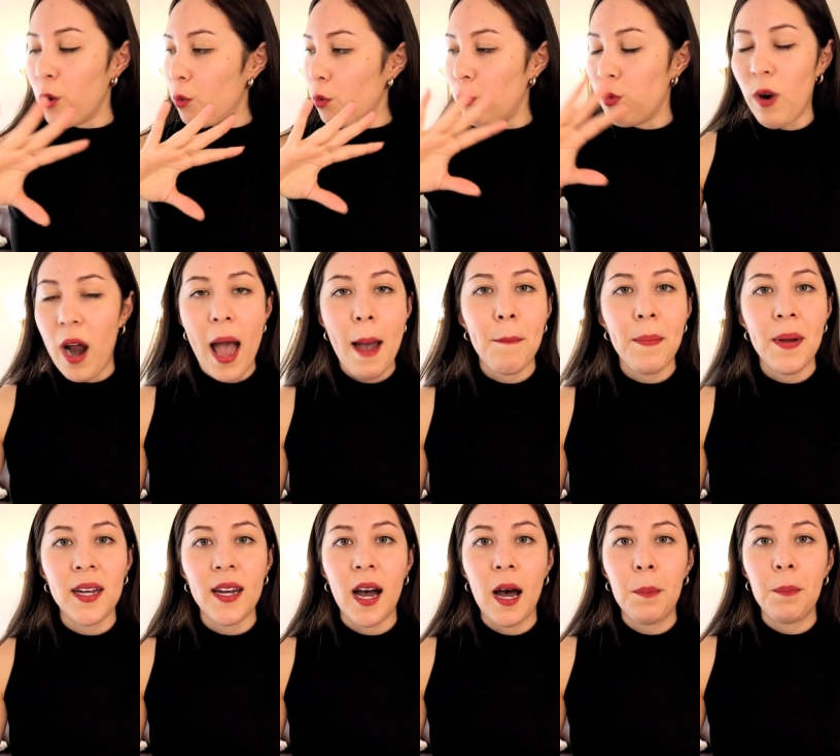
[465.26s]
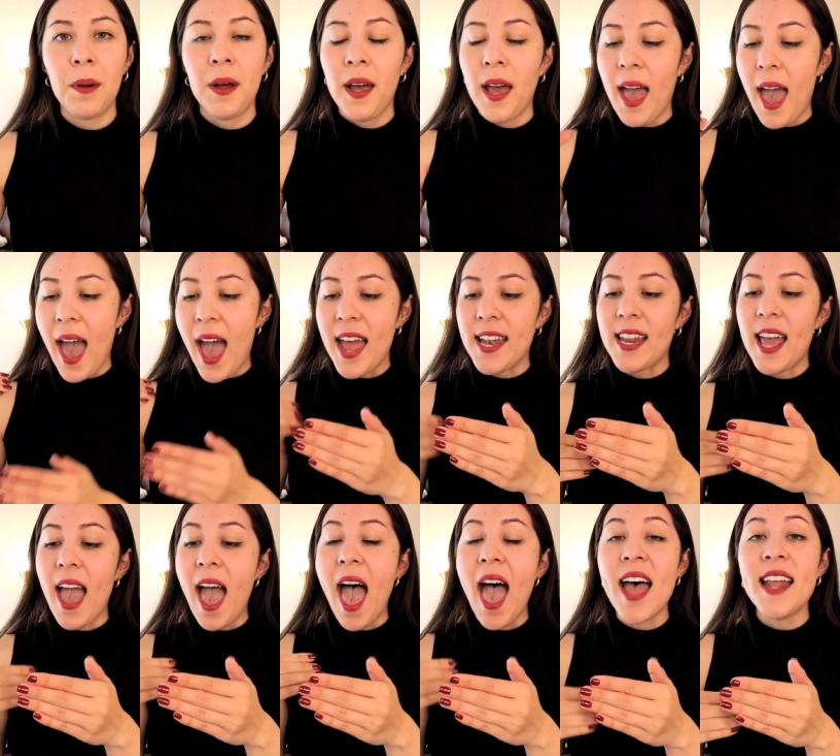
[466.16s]
wrap it up, and
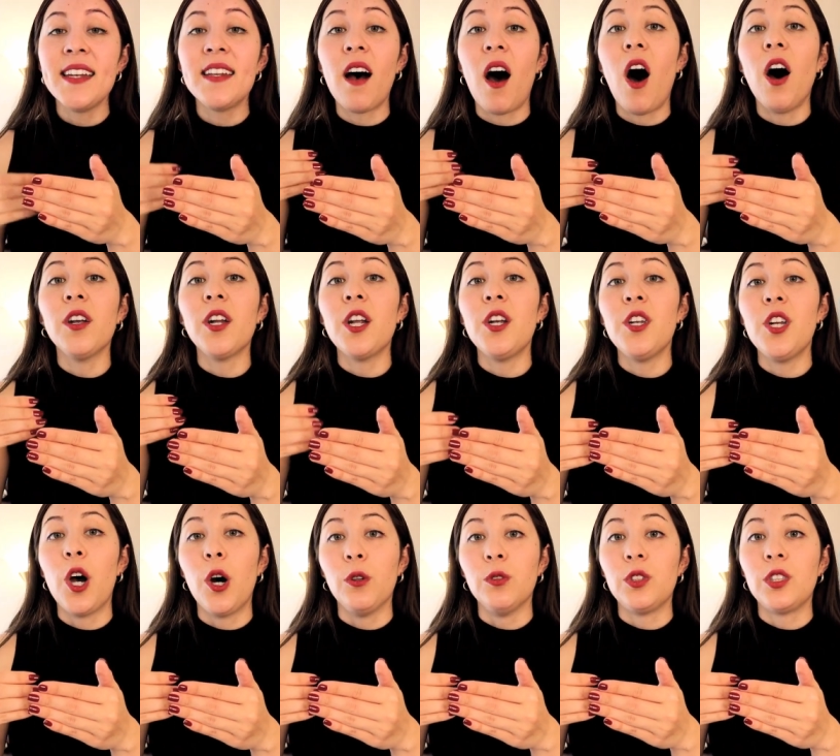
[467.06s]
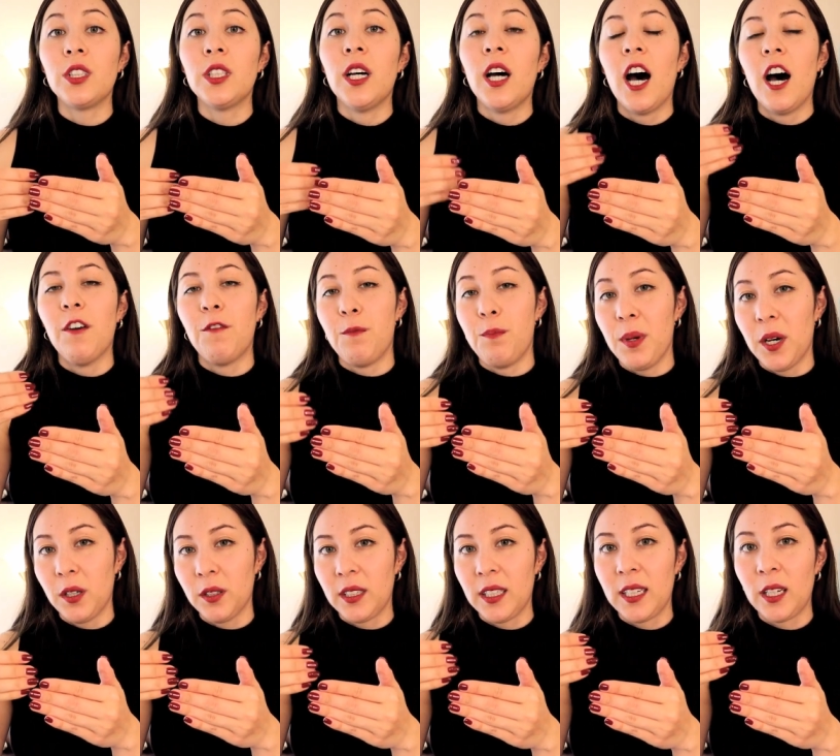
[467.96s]
end on a note of
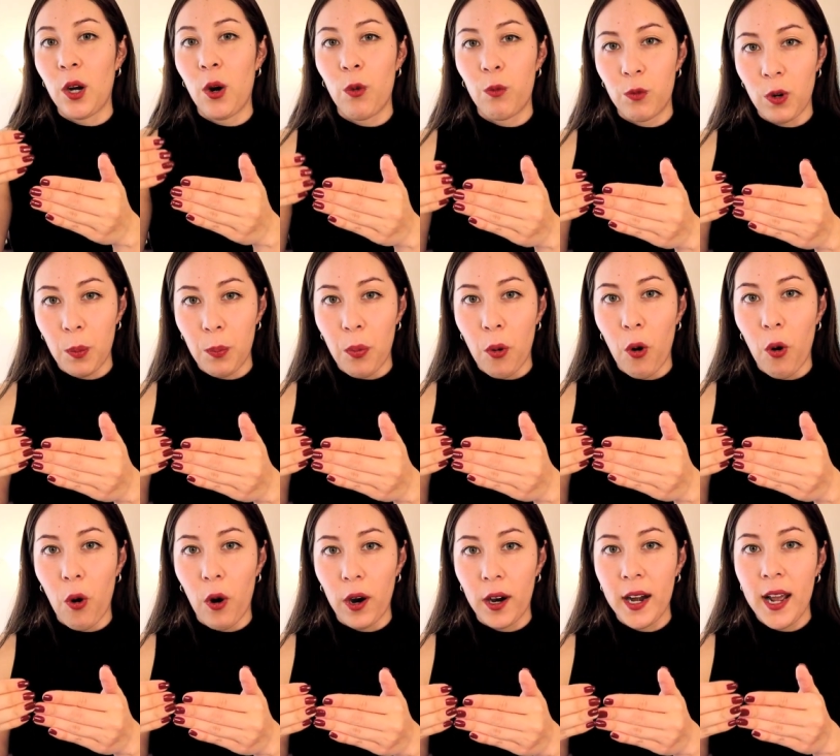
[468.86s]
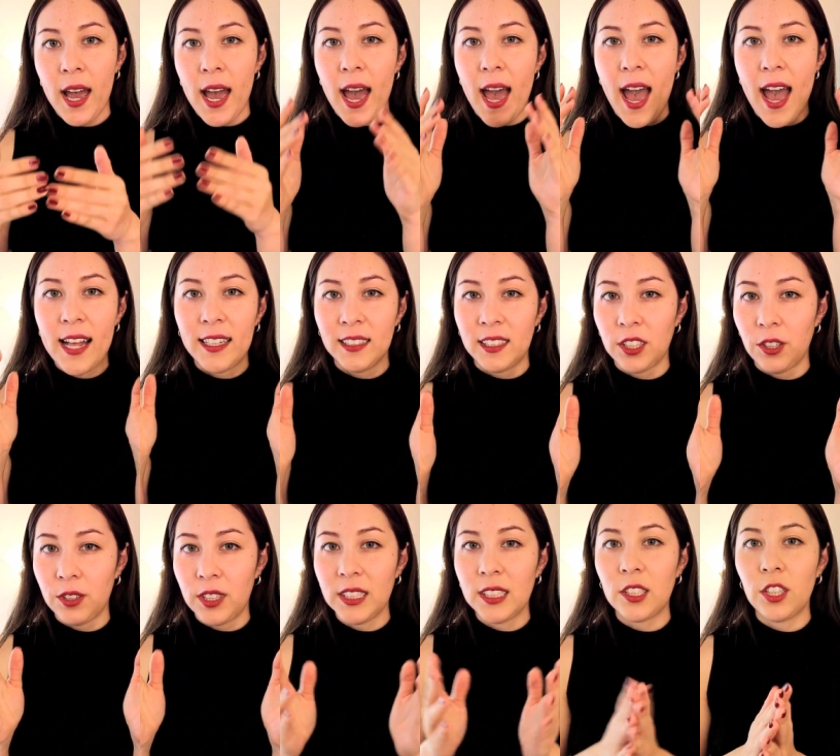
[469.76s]
building rapport. And so
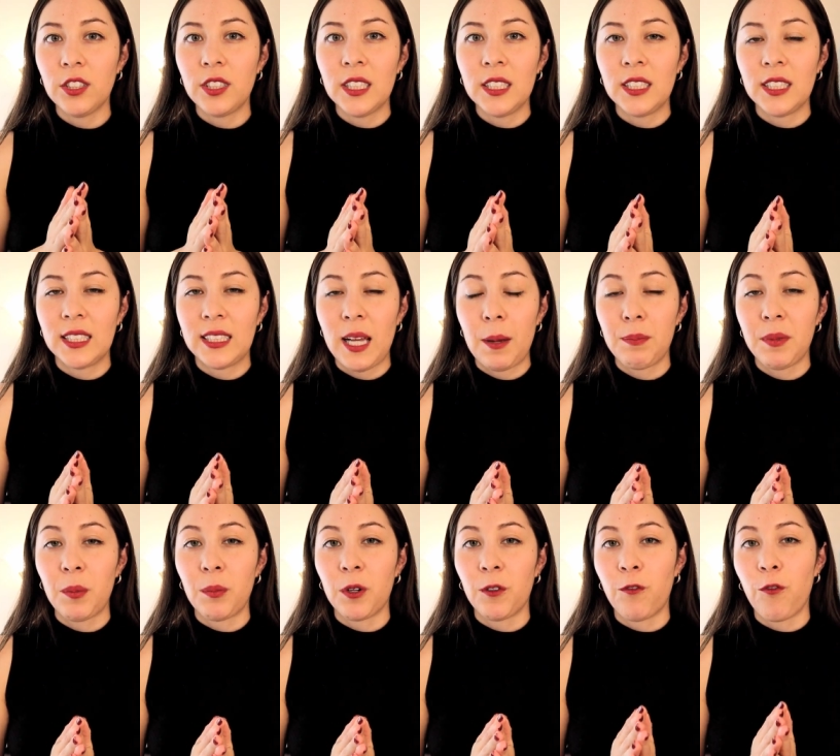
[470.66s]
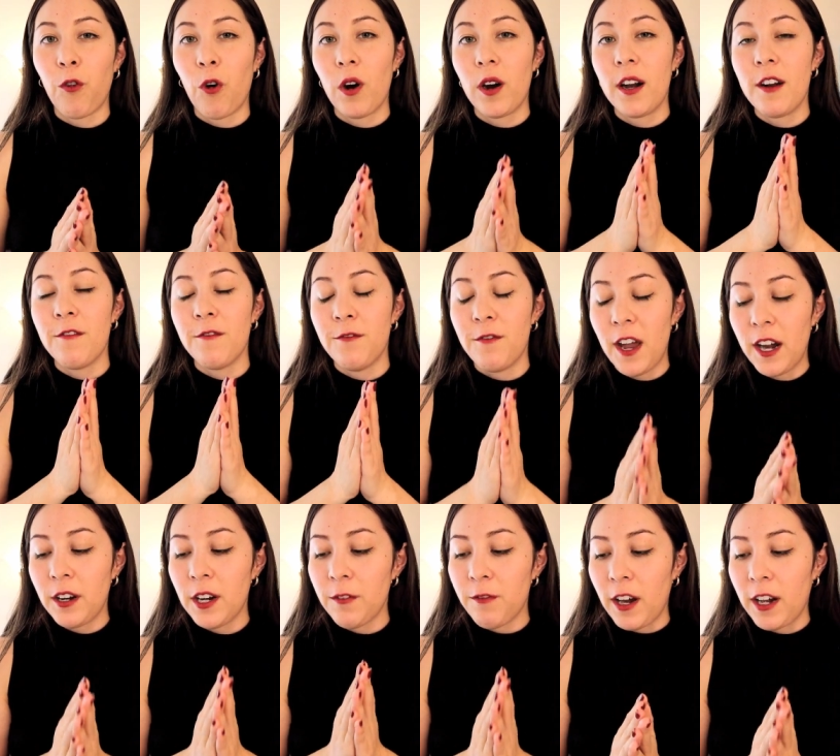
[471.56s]
this goes into step number four,
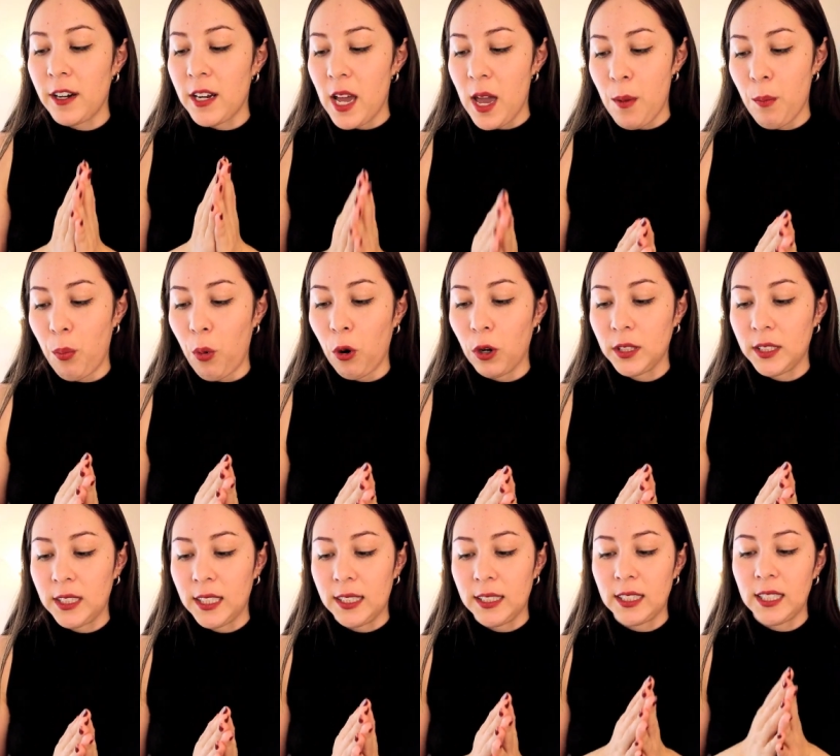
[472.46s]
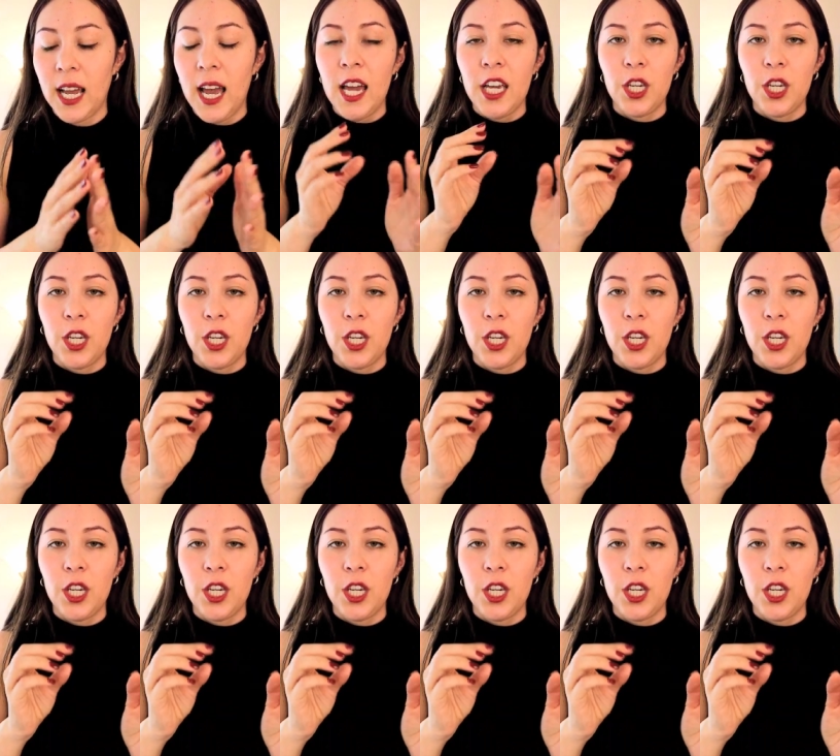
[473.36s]
very, very important.